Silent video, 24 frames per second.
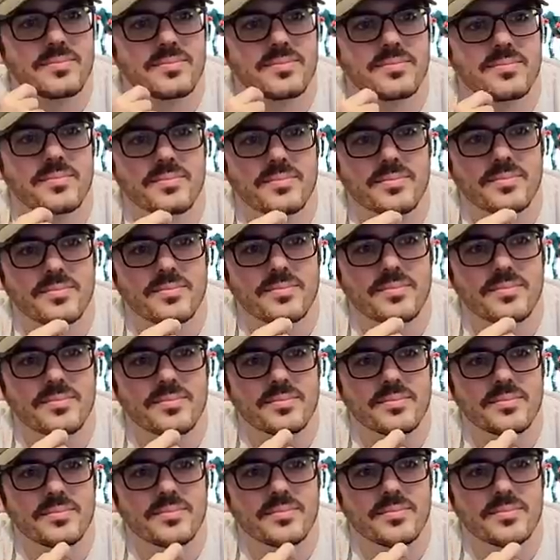
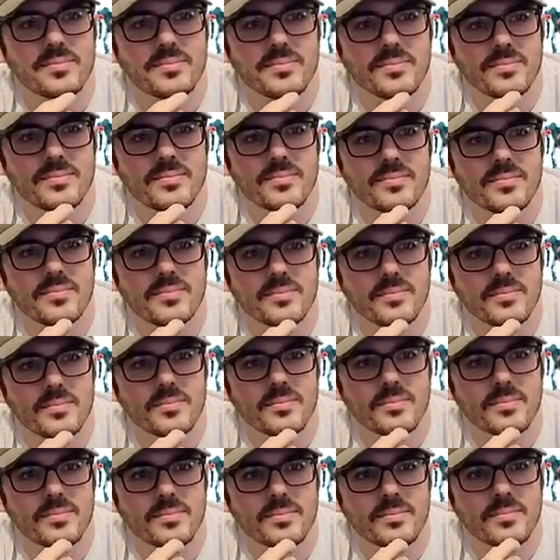
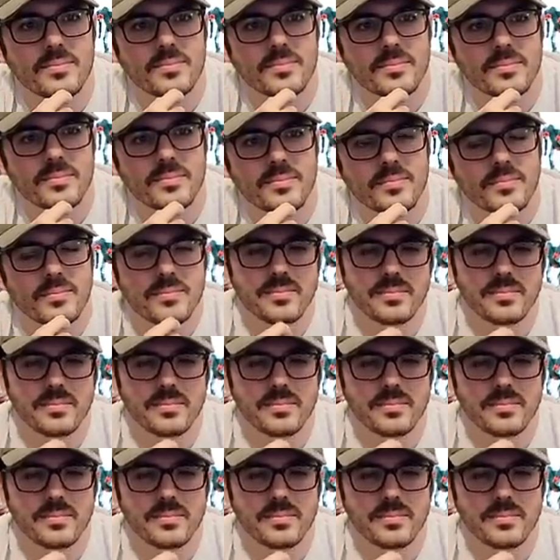This person isn't speaking.